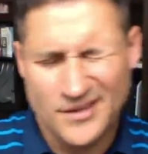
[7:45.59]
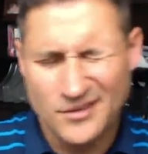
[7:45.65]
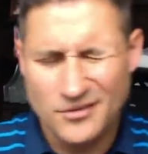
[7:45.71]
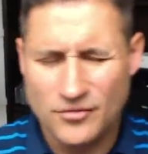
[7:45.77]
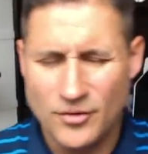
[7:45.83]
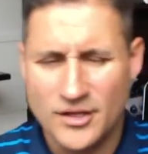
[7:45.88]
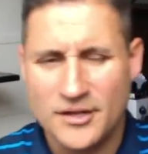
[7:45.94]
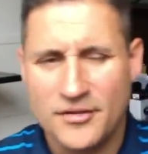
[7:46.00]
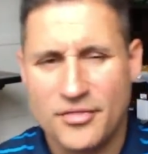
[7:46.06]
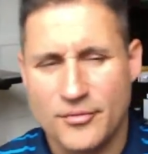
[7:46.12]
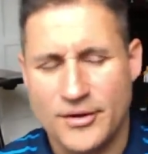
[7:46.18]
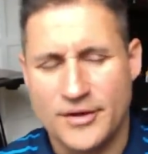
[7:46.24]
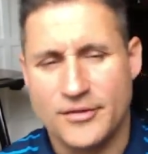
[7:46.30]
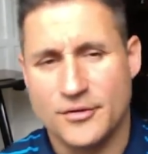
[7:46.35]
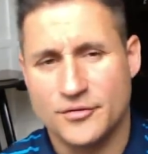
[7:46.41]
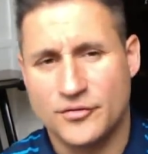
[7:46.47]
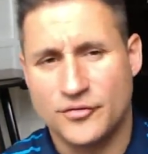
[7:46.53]
Really three.
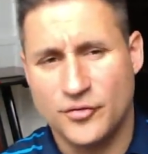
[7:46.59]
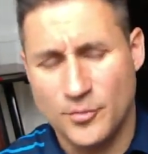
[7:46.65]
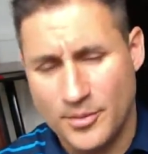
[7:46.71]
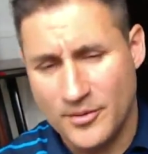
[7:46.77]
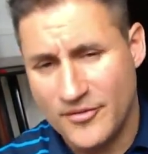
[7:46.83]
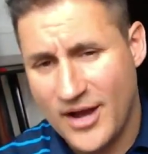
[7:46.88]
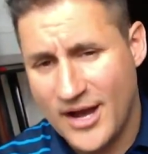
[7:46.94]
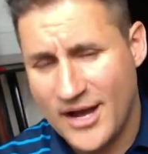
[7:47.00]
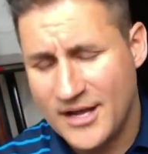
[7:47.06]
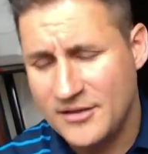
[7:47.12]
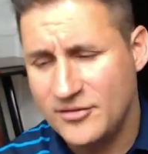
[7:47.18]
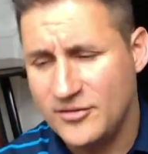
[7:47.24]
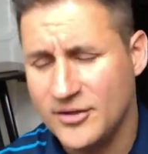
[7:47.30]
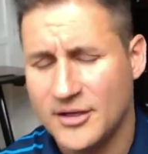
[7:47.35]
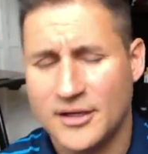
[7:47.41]
There's supervised,